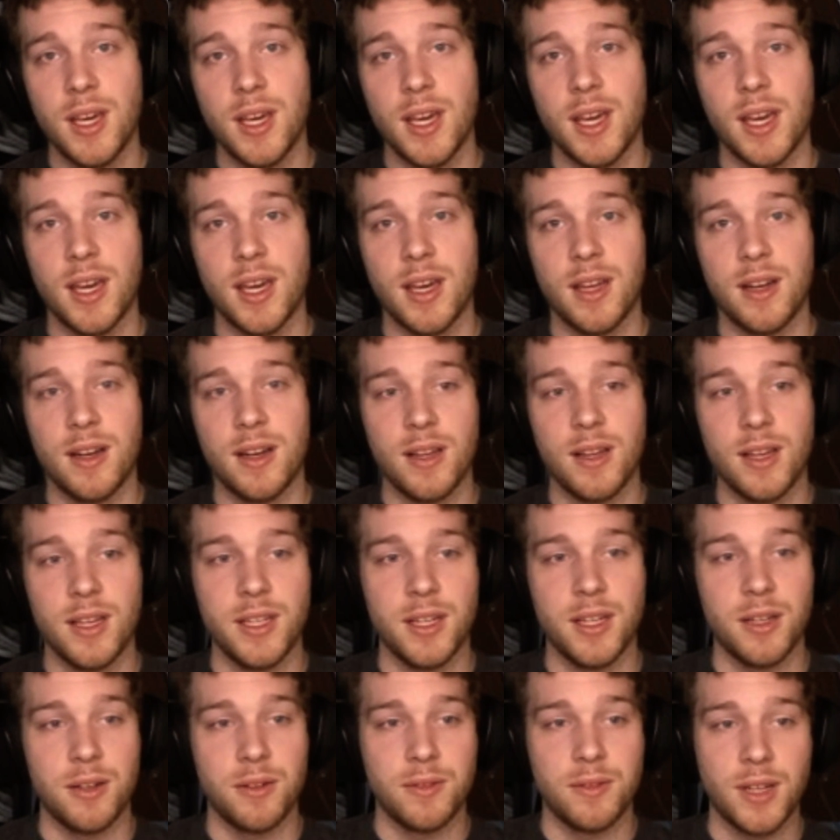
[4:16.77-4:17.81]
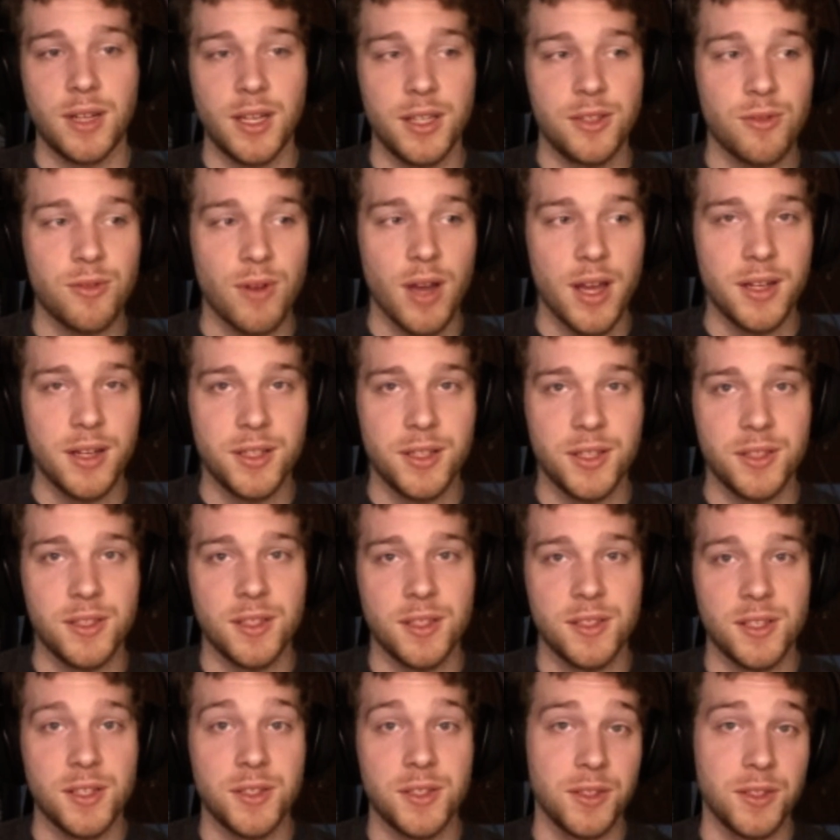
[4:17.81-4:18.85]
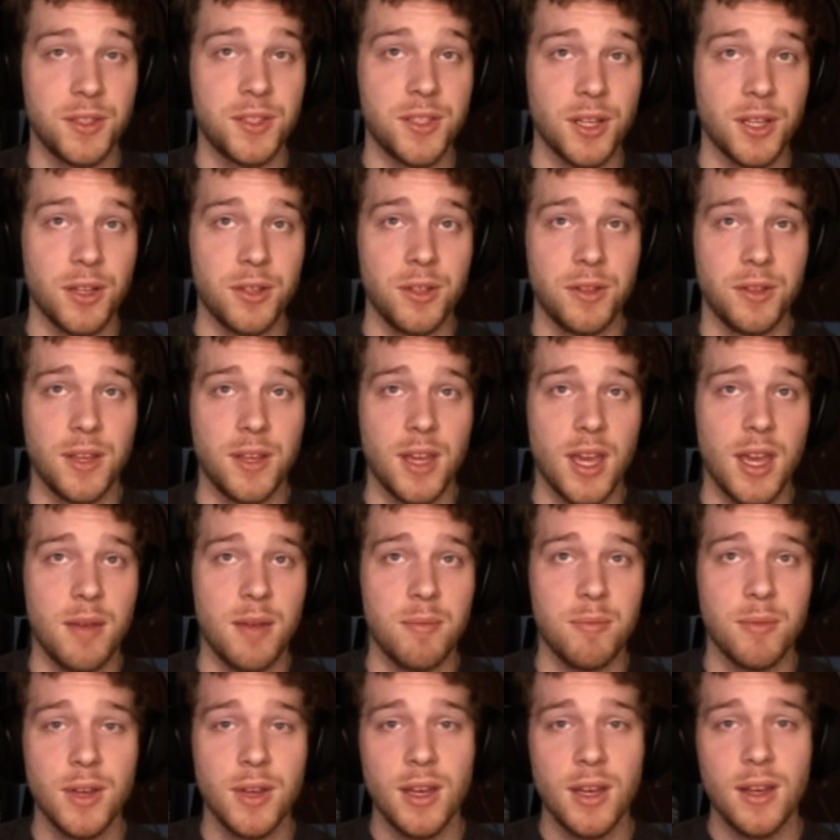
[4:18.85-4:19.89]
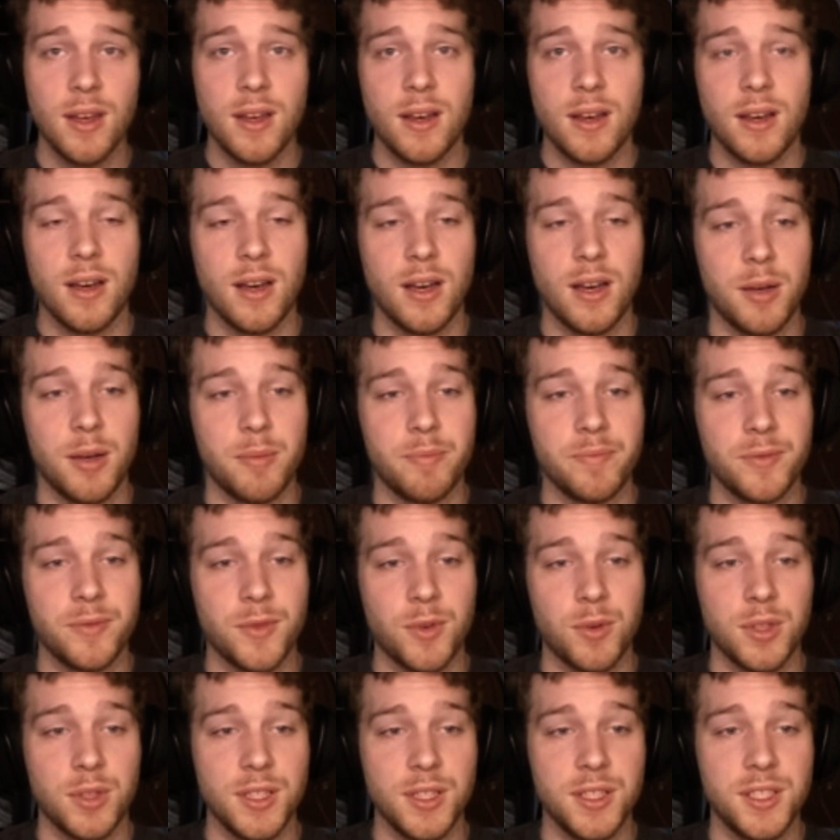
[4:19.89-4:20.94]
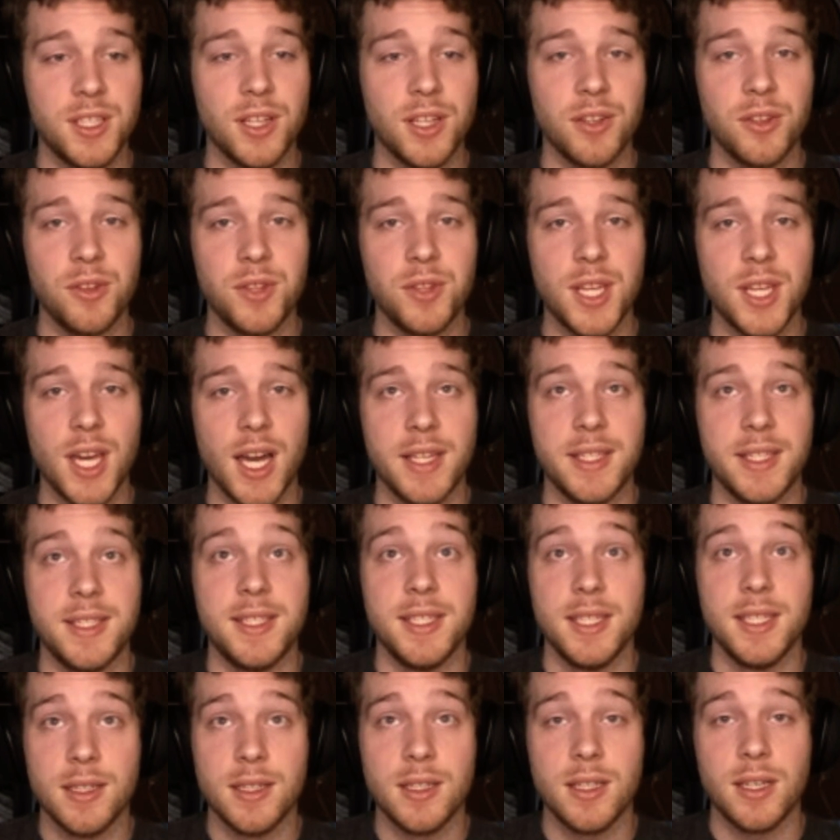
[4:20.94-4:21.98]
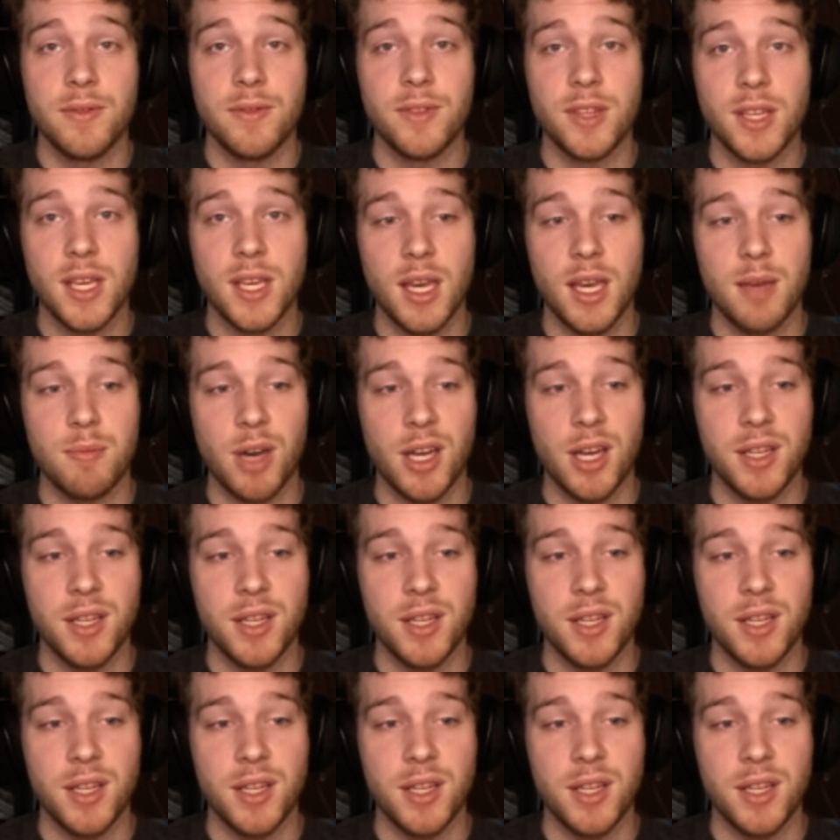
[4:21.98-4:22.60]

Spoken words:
and you know, I try to just essentially sell you the game, or at least sell you the idea of the game.